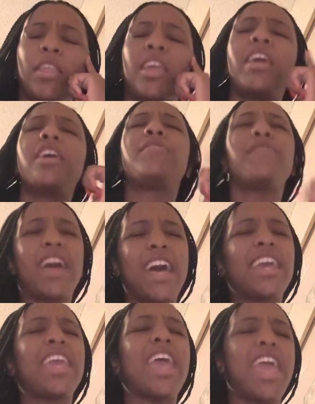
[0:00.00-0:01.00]
If
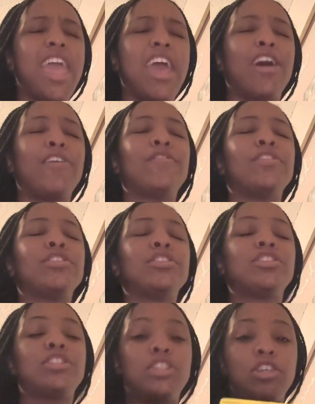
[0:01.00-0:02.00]
I have
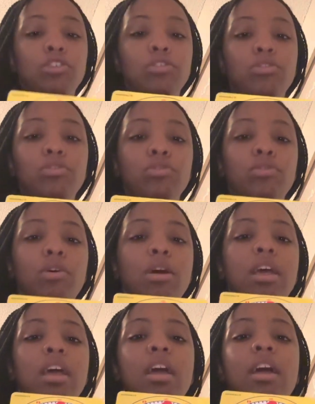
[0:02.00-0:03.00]
two
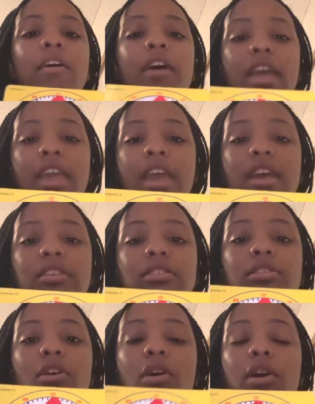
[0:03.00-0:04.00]

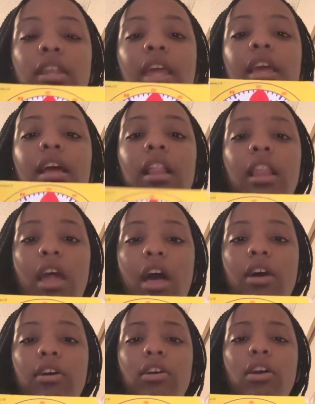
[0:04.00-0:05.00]
hands on a
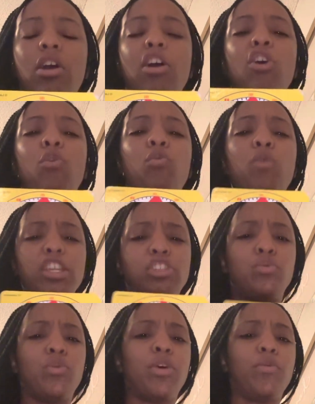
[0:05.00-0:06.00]
clock,
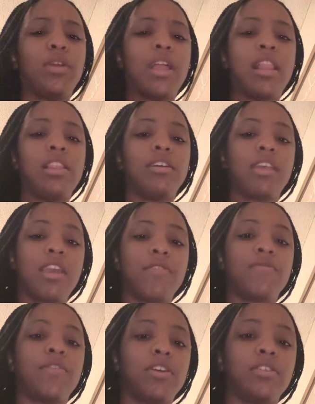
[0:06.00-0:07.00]
which one would I look
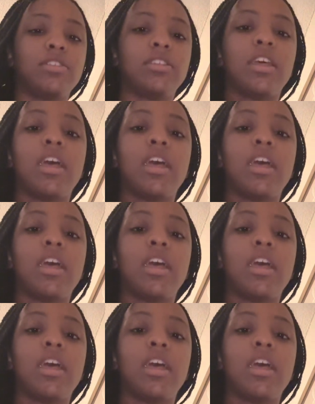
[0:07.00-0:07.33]
at first?